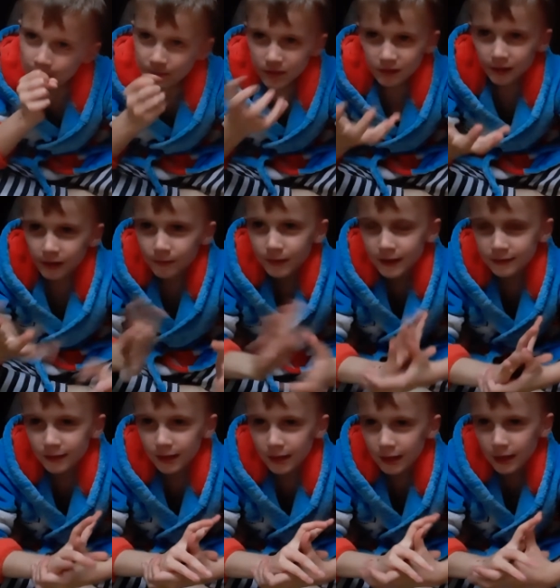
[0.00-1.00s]
So
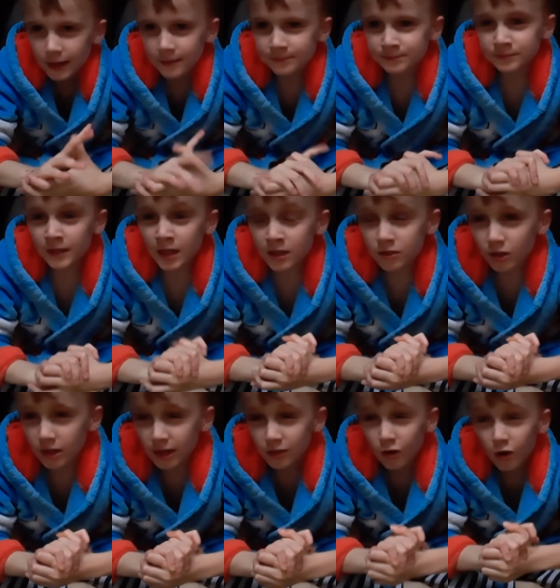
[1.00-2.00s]
basically, so
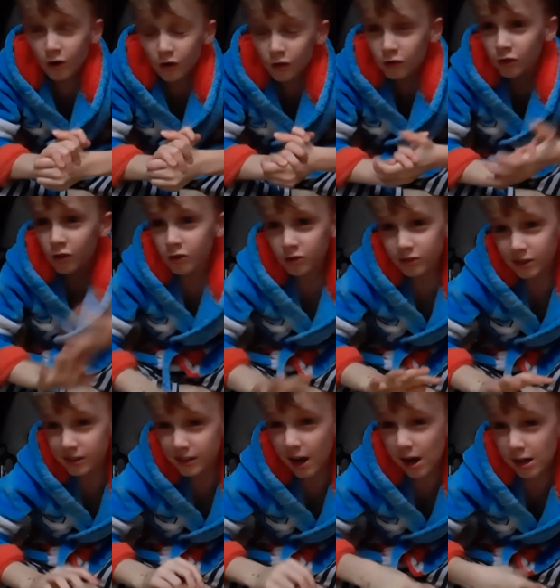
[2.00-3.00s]
let's go turn the
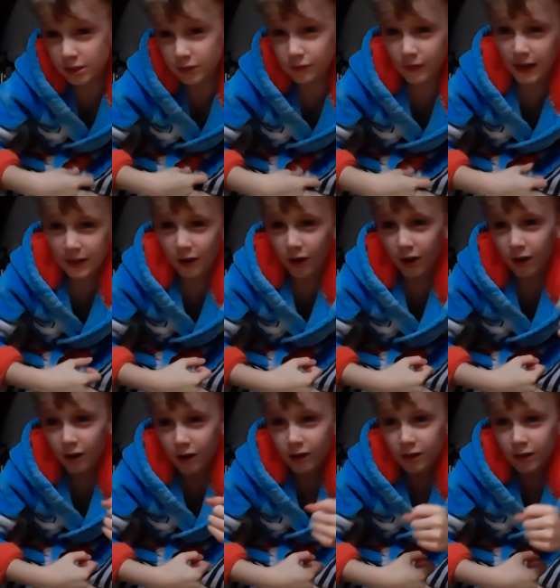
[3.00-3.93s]
dark Vader.